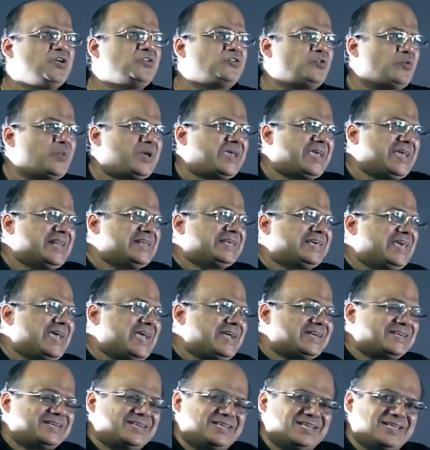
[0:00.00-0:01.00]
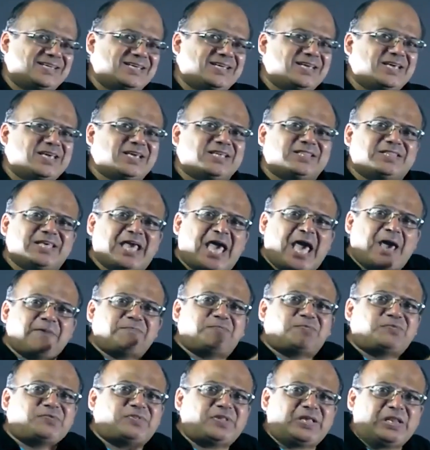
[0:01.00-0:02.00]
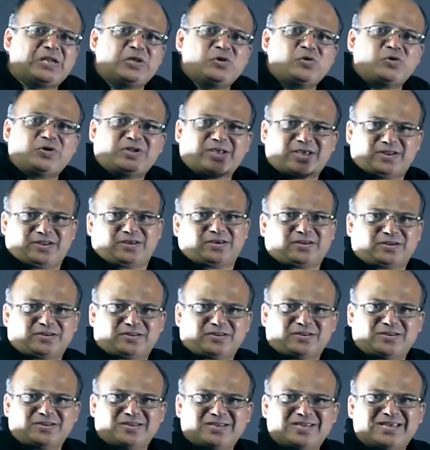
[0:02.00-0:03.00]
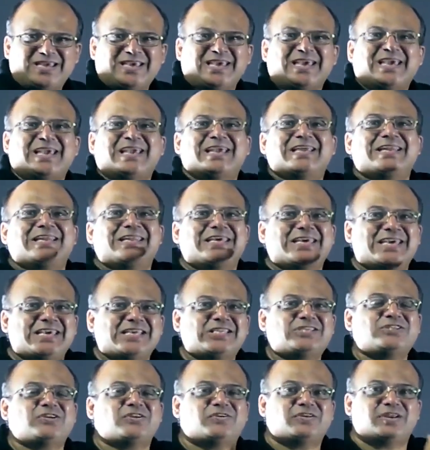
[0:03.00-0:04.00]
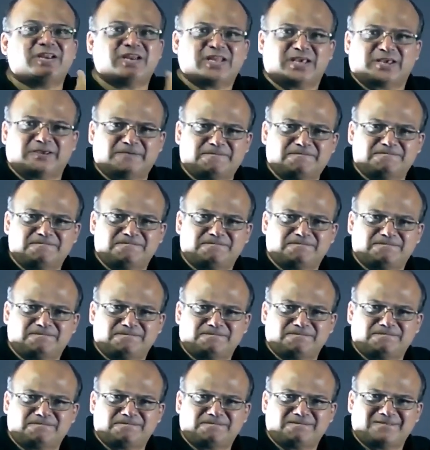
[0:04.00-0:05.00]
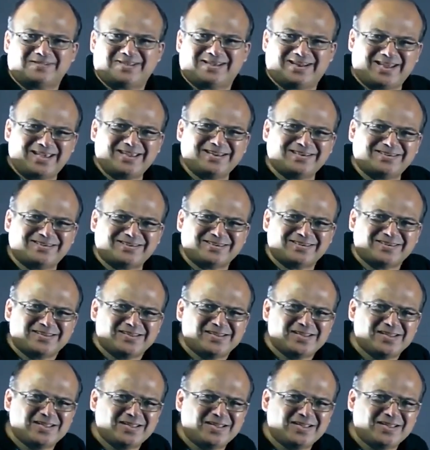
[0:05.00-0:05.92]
So we can get the absolute error in each reading, right?